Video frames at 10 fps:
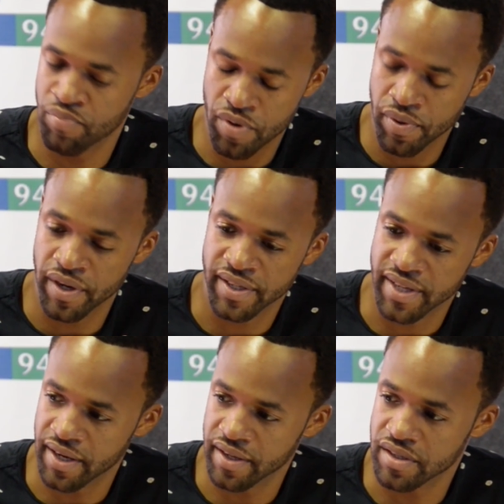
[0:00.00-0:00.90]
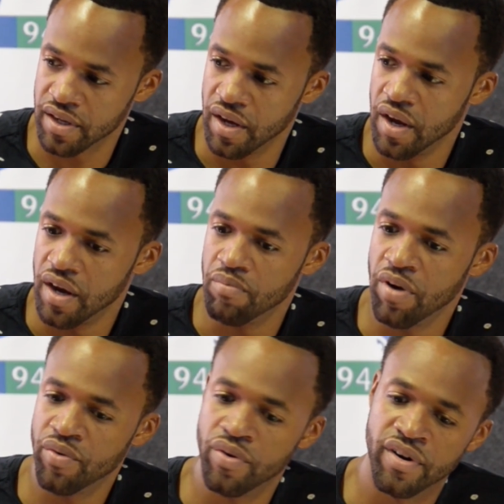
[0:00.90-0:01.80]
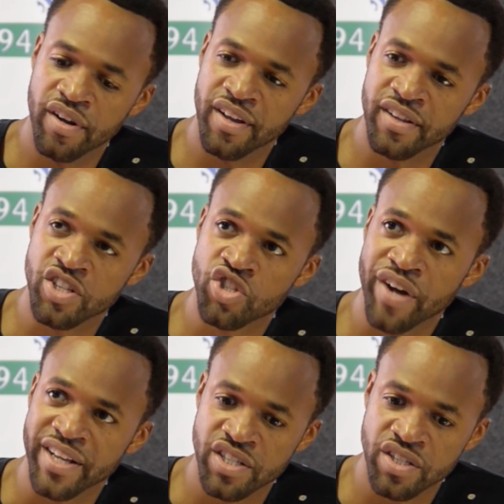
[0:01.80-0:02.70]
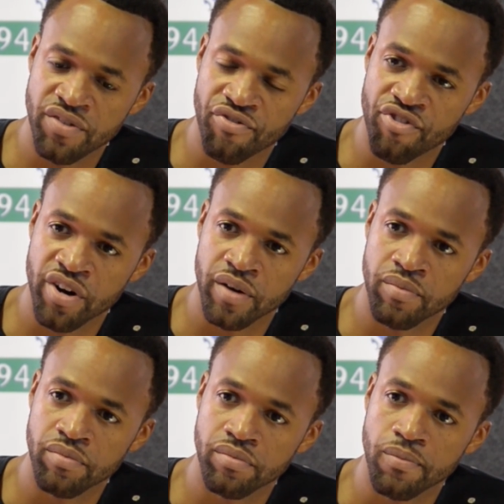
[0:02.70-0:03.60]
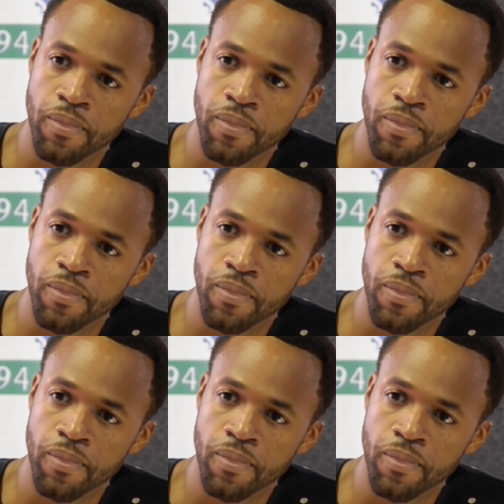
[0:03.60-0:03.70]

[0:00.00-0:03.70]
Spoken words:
People in attendance, but the strategy from